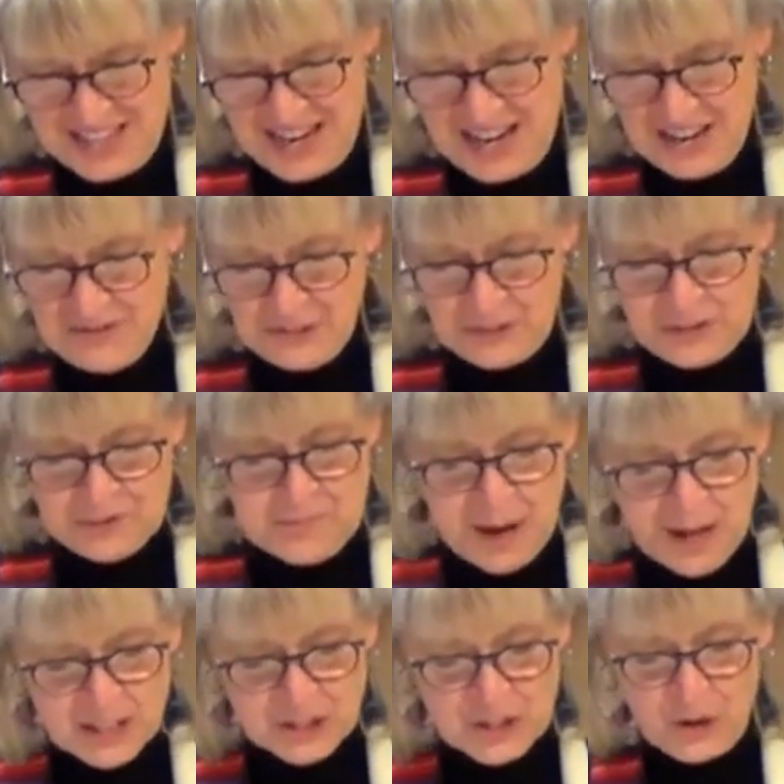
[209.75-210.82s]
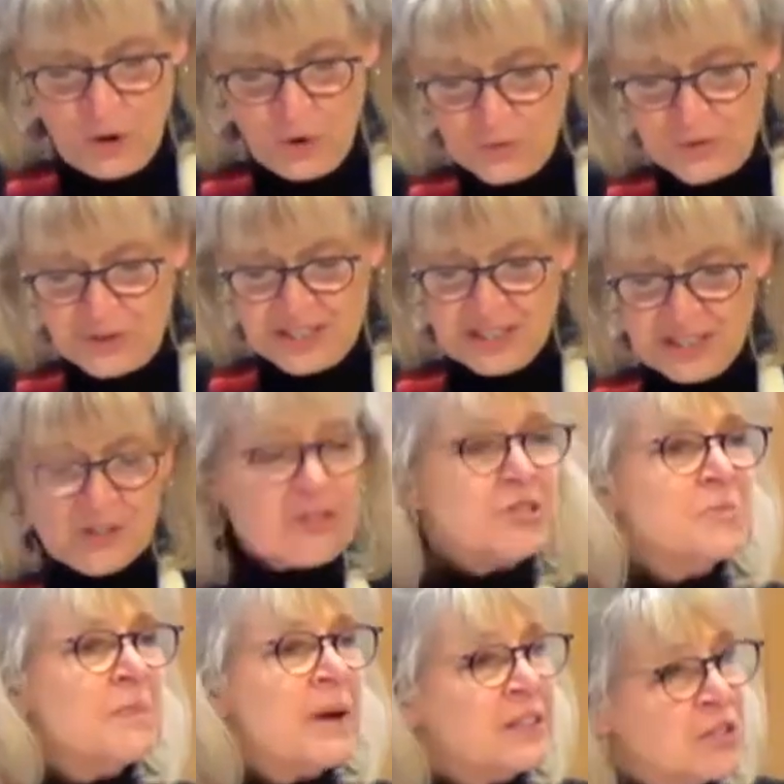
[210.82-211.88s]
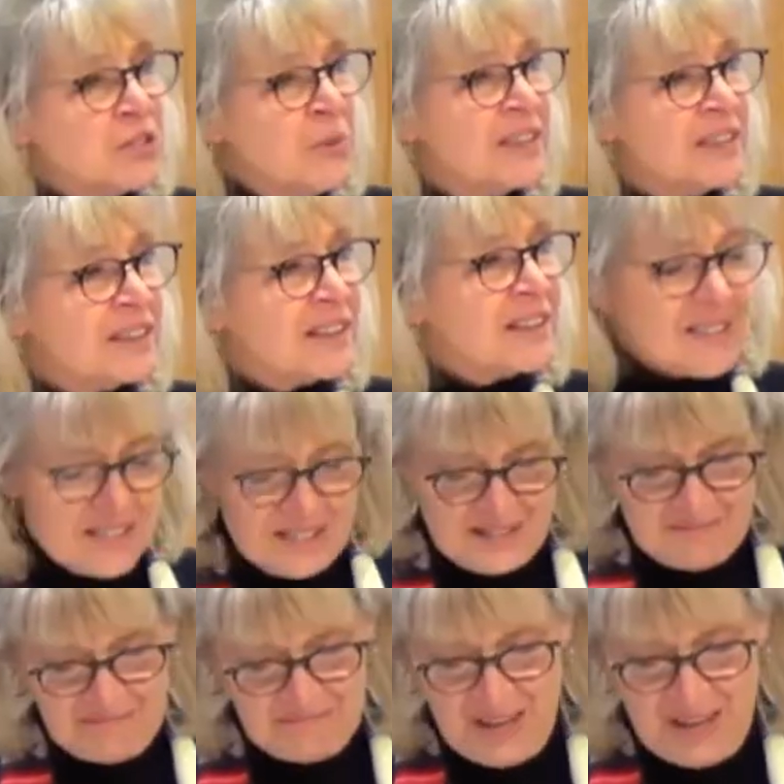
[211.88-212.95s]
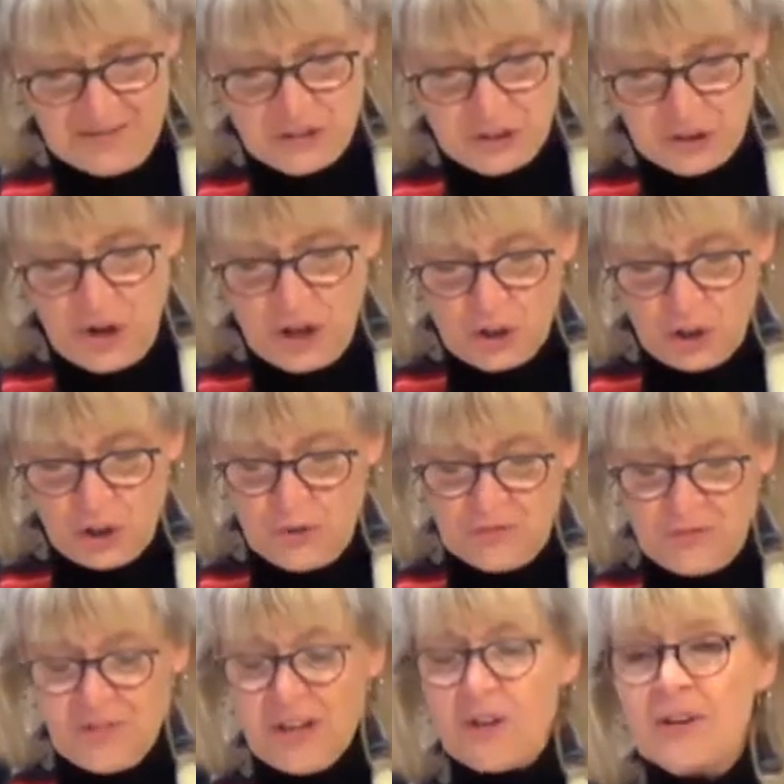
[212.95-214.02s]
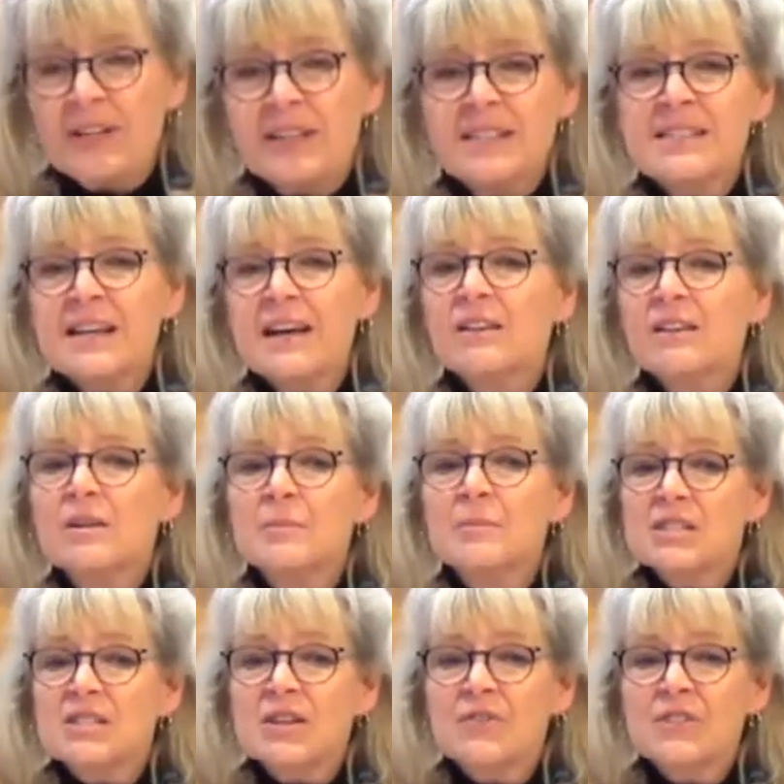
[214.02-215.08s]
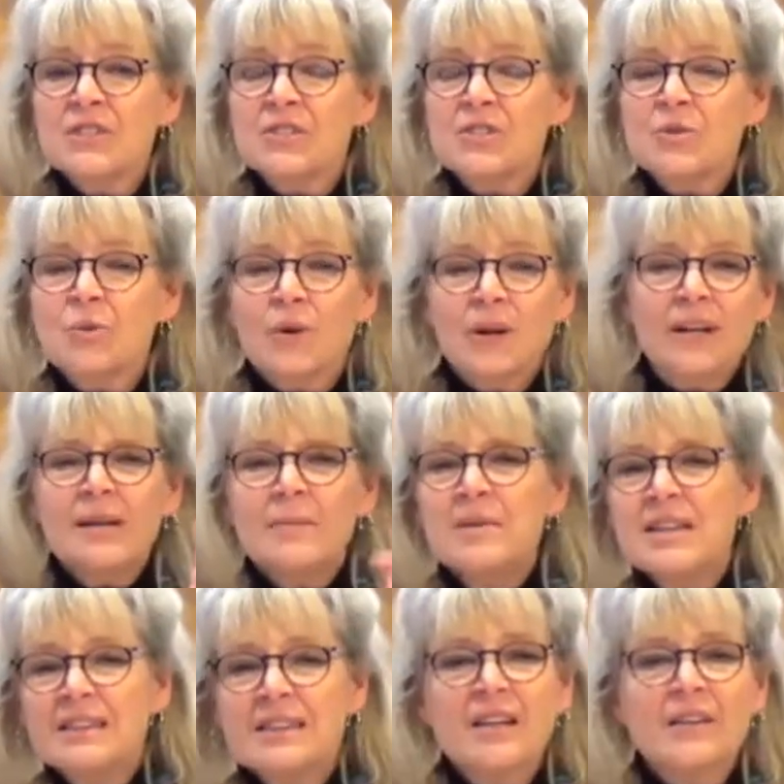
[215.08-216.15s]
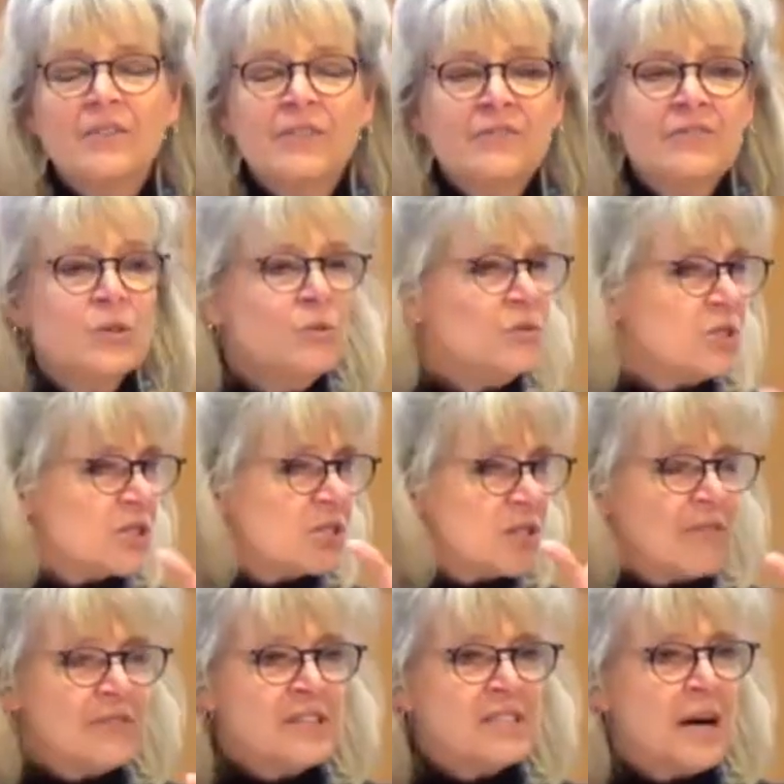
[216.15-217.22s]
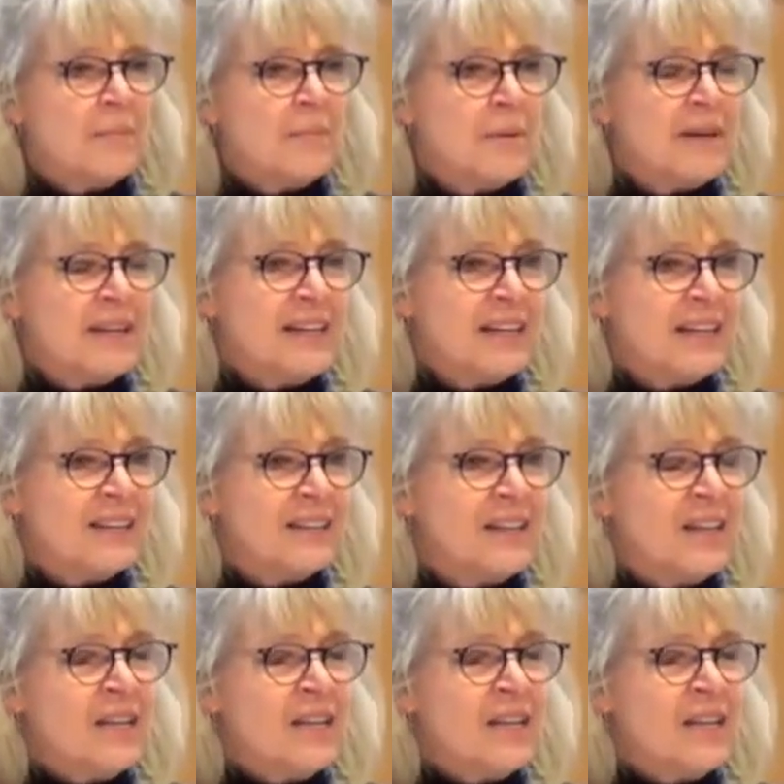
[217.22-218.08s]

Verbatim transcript: I've learned much over the years by doing this. I've struggled with various elements of the story. Let me think of a few just off the top of my head.